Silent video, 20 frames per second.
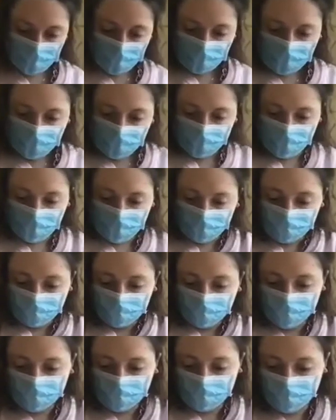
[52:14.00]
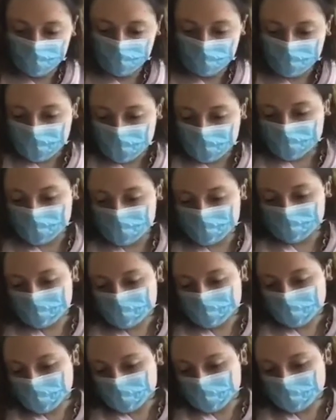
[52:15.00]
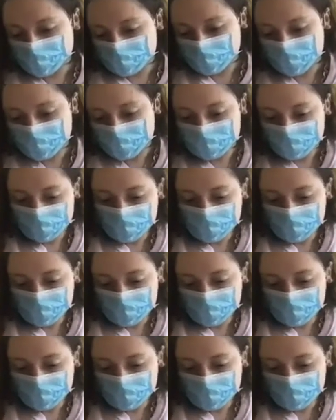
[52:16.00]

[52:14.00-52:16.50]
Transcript: Um, so I'm just adding a tiny bit.